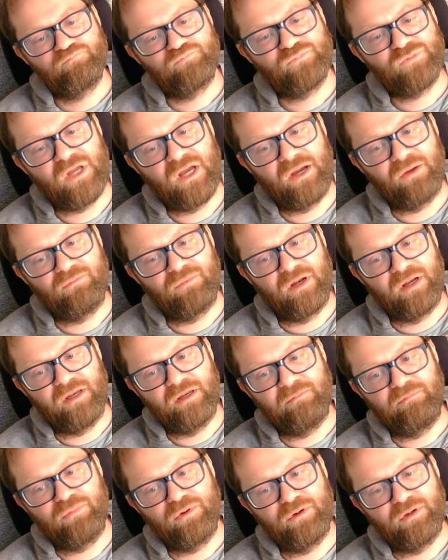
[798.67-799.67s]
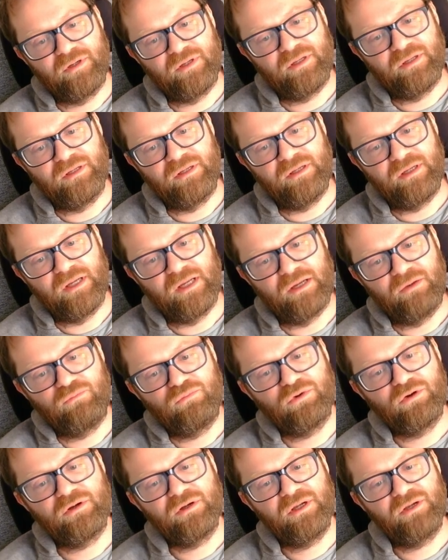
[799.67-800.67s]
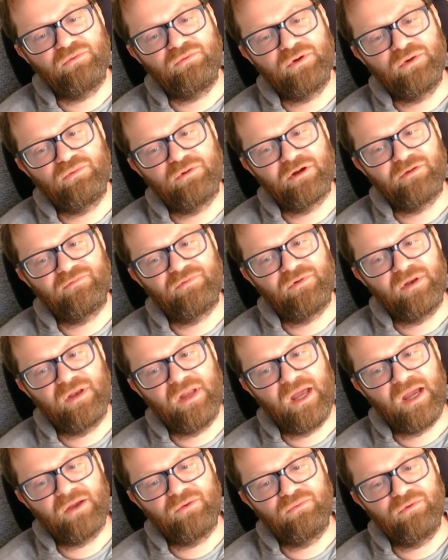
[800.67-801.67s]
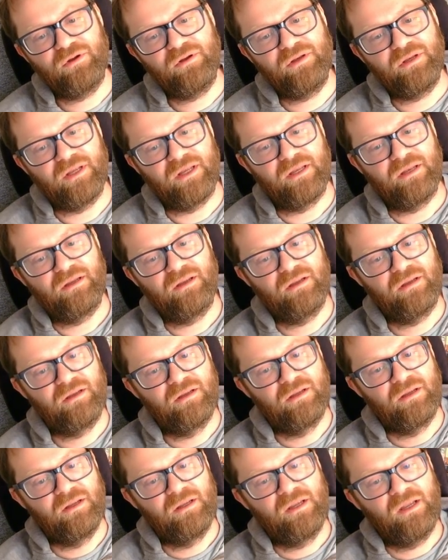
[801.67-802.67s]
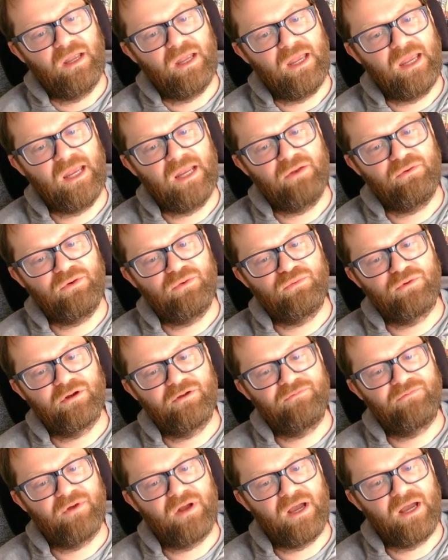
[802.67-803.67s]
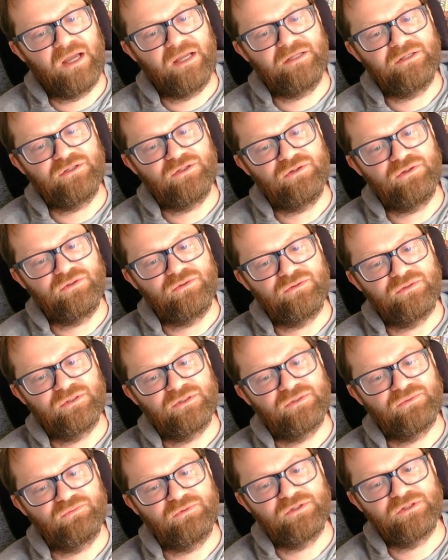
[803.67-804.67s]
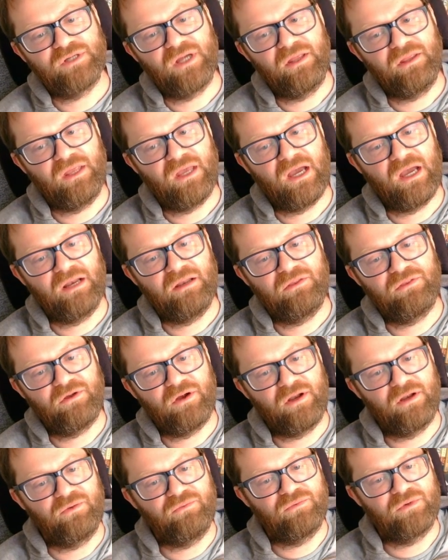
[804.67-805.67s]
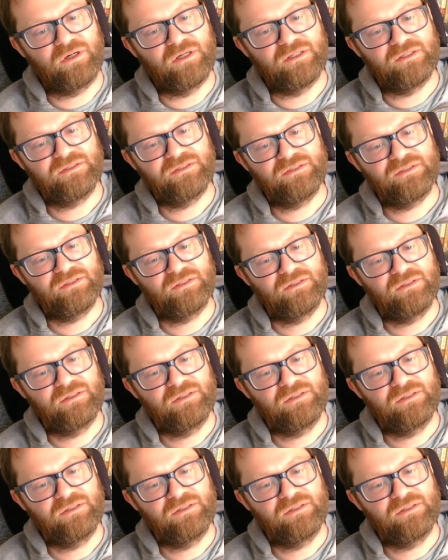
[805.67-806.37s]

Not ready to put it in yet. Well, it would work for neck, wouldn't it? And it would work for I do's, which I kind of thought it was.